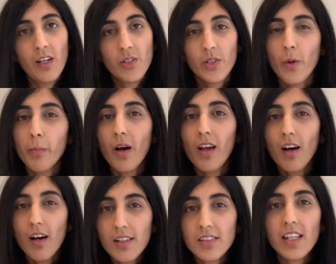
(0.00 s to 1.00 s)
So by
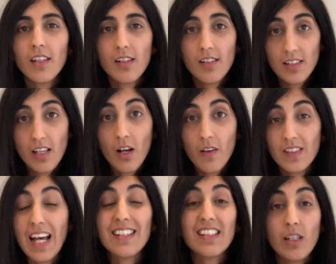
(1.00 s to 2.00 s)
asking ourselves
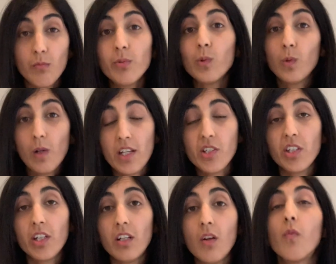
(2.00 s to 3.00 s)
that simple
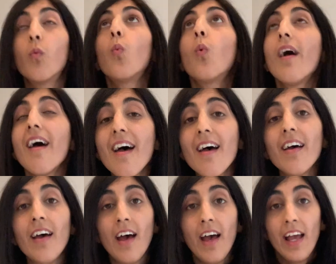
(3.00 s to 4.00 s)
question of where
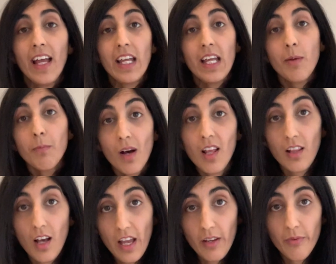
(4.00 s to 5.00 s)
in my
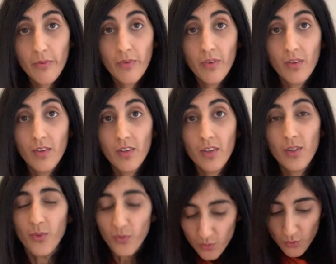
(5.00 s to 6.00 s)
life,
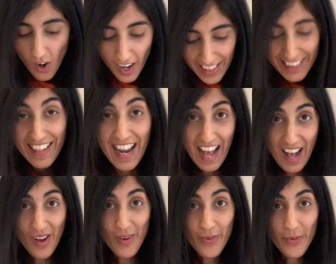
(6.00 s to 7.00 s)
right
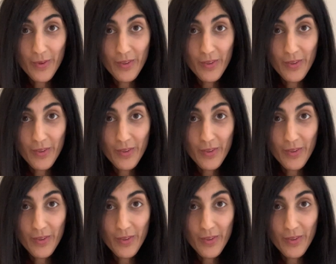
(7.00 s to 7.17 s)
now,